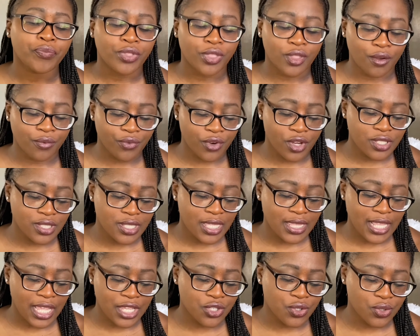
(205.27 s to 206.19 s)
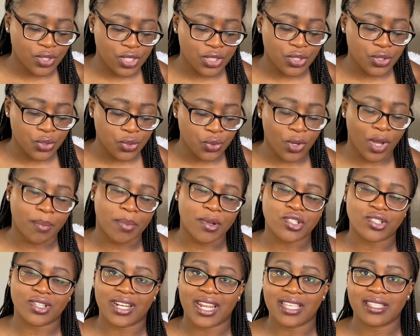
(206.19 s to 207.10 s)
The first thing that you need to know
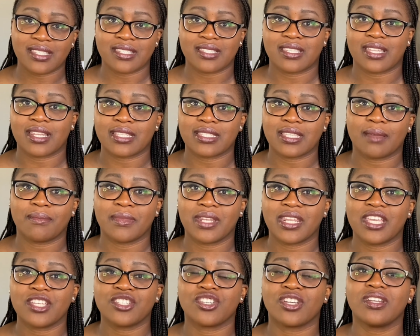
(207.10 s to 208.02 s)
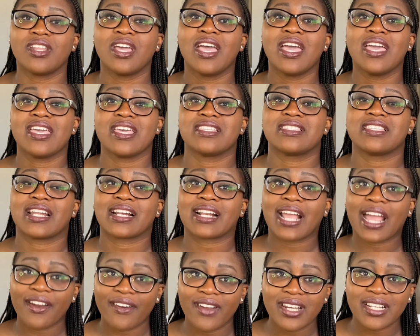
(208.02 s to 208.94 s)
about your licensing examination is that
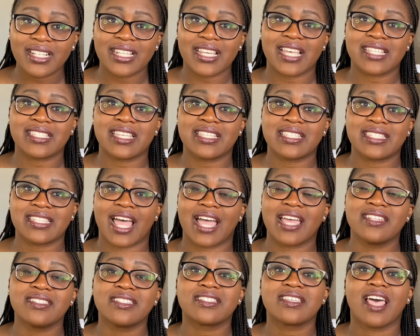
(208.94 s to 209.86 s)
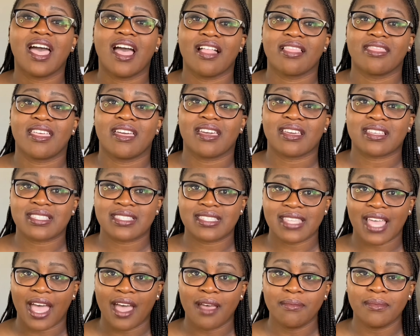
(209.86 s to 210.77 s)
currently, as it stands, the
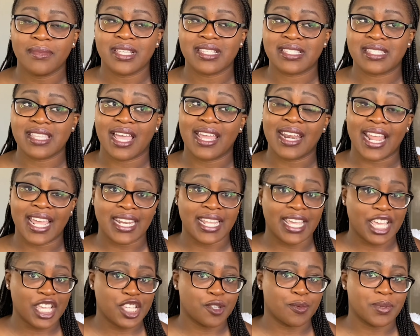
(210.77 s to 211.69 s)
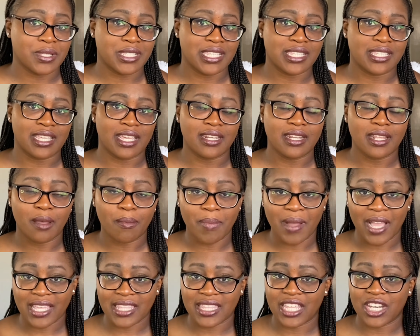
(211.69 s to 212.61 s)
exam is done under HPCZ.
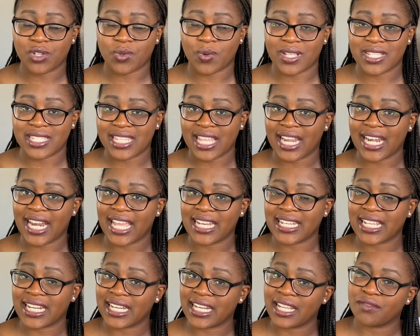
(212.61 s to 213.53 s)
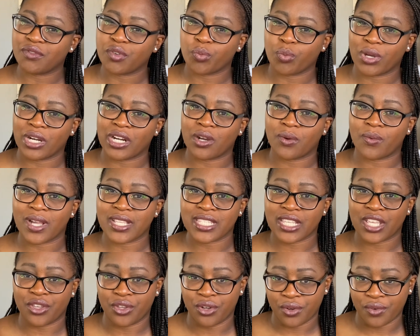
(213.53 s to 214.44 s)
Back then it was done under Levin
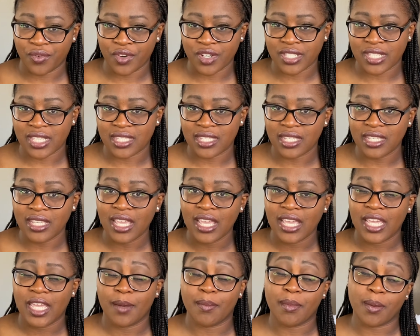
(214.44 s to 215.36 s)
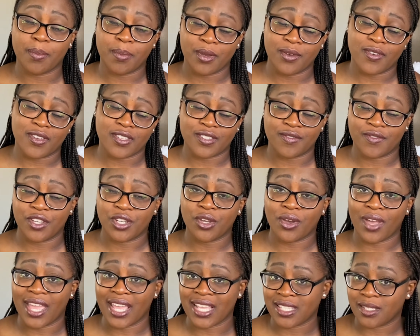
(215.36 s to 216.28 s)
Mwanawasa University. In my previous video
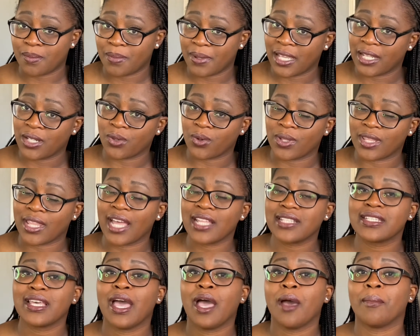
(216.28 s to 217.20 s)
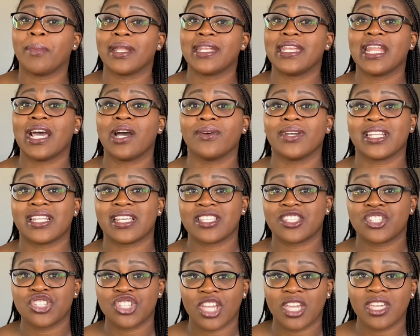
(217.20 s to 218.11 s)
I explained all that, but now it
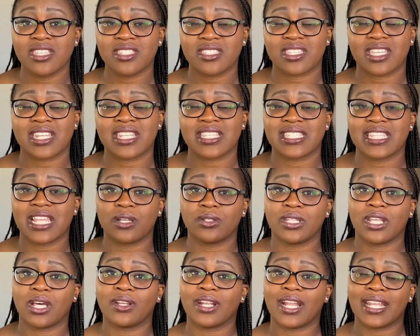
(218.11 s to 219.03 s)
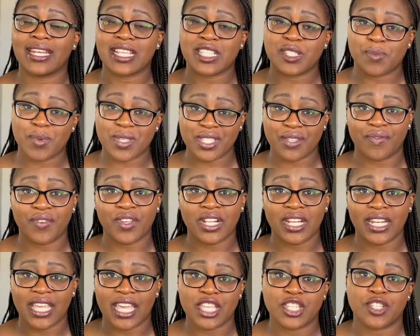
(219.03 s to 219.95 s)
has changed. It is now done under
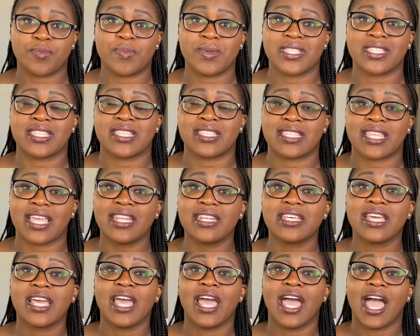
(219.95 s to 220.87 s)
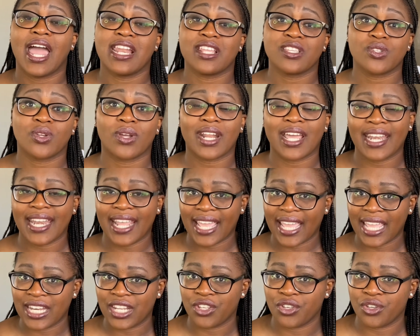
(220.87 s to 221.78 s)
specifically HPCZ, and it's not under
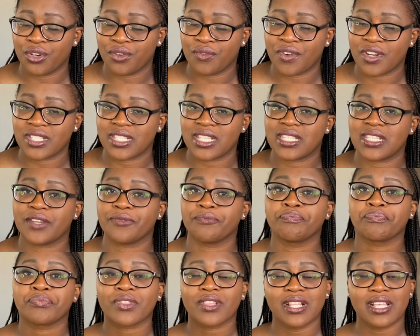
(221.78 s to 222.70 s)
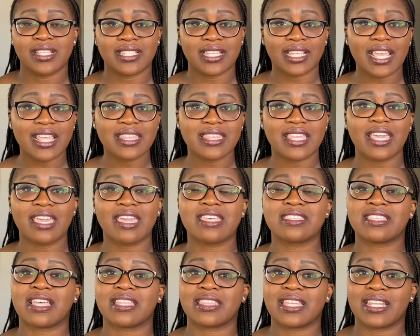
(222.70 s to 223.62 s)
any university. The second thing
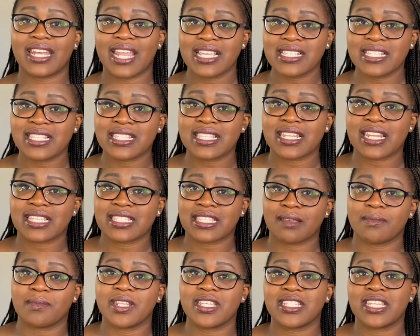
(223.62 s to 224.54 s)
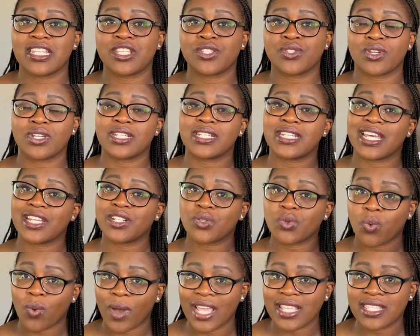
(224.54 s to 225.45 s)
is that the licensing examination is only done
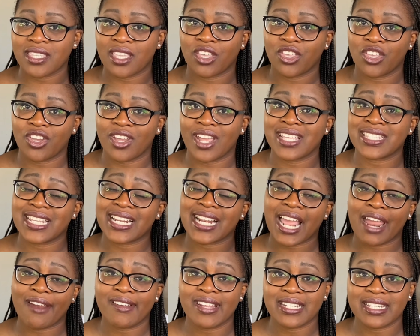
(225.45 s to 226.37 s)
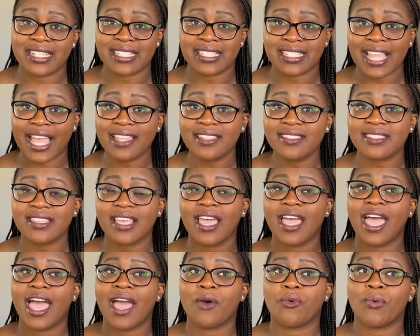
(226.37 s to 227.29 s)
twice a year as it currently stands.
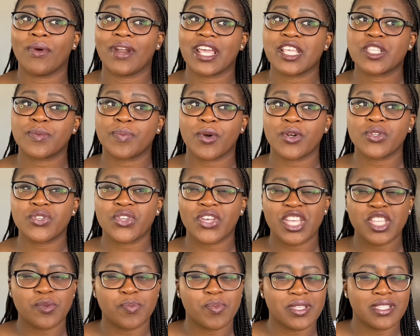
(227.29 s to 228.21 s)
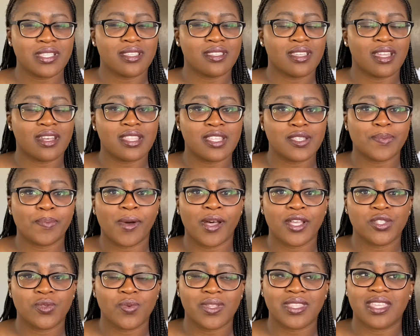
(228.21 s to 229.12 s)
When I spoke to HPCZ this
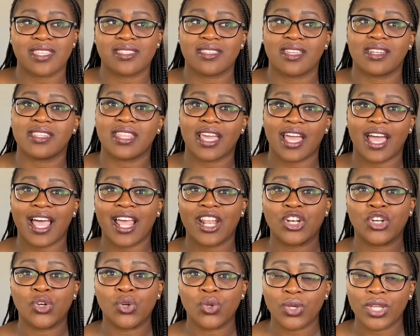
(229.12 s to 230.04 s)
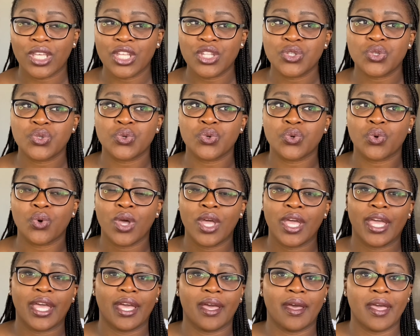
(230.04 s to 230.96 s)
past week, they said they are looking to
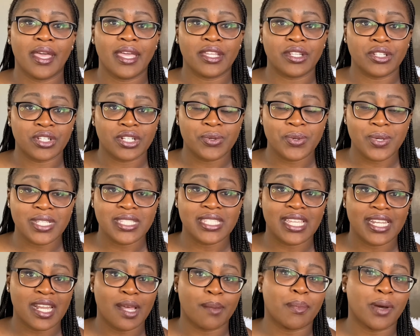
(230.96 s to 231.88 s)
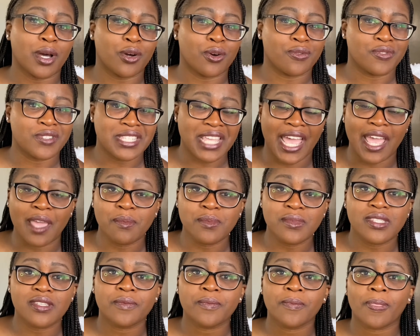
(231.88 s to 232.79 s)
increase the number of
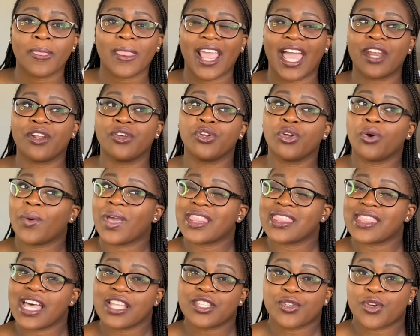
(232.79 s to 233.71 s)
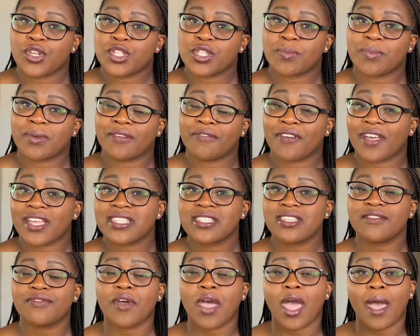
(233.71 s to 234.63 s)
times. I don't know when that's going to be
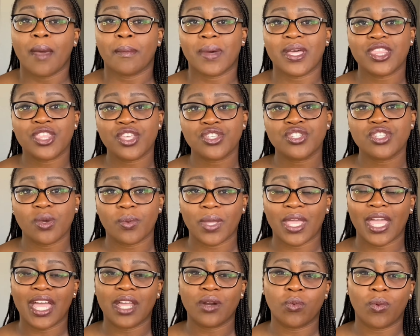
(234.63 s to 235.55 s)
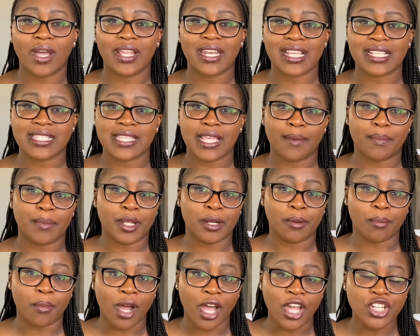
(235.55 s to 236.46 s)
effective, but this year we had 1 exam
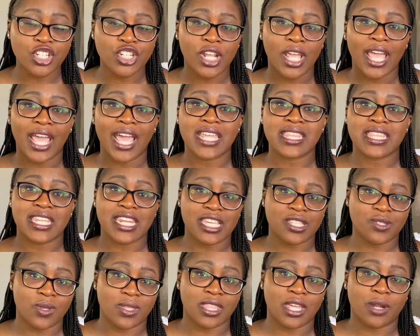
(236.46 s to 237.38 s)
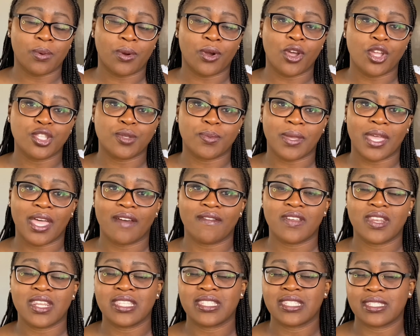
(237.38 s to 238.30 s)
in March, and the next one that we're going to be
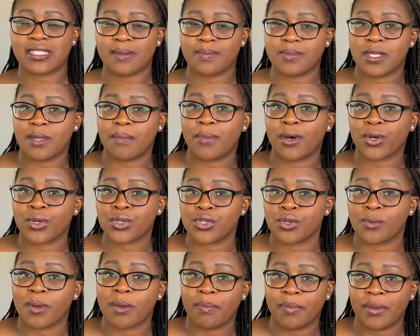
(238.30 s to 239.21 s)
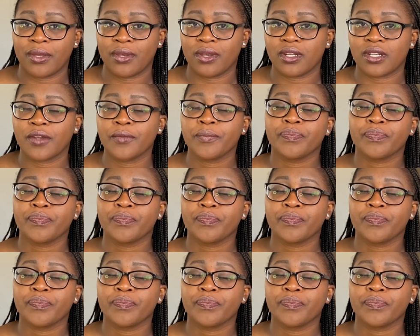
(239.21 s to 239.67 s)
having is in September-October period.